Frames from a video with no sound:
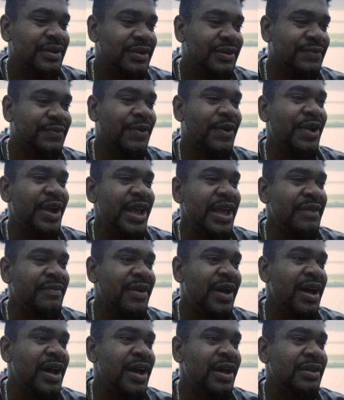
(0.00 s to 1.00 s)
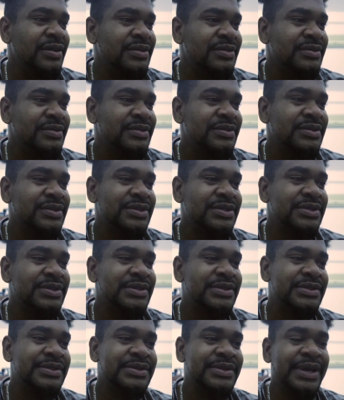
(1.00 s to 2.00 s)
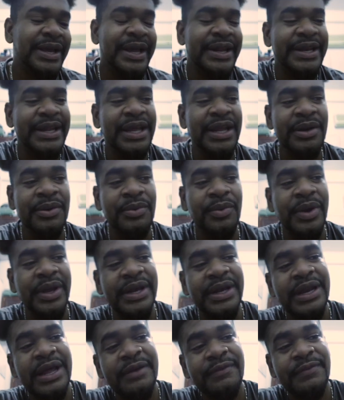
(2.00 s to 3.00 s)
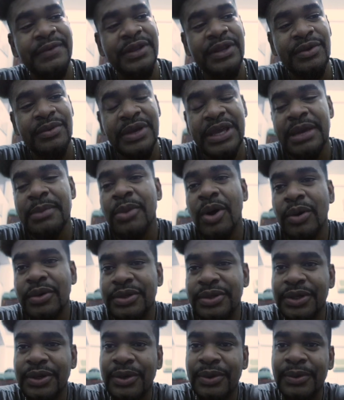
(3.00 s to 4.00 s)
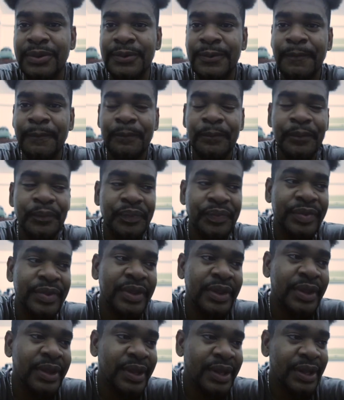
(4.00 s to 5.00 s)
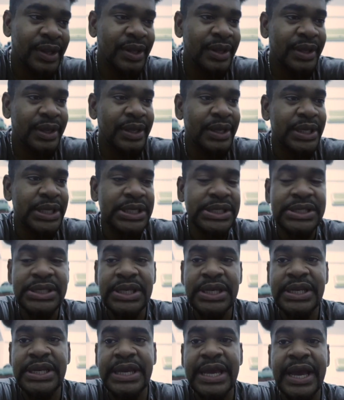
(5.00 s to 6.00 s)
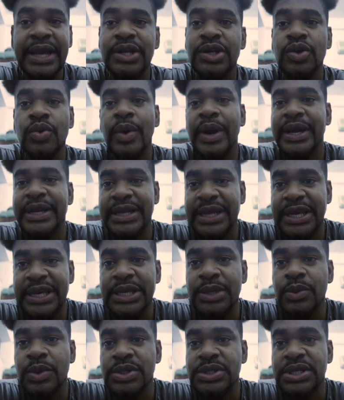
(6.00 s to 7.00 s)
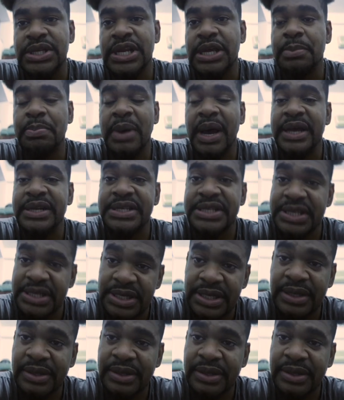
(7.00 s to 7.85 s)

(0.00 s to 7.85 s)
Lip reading: Forever. And then when that video came out now, he's saying he had no idea he was in a party.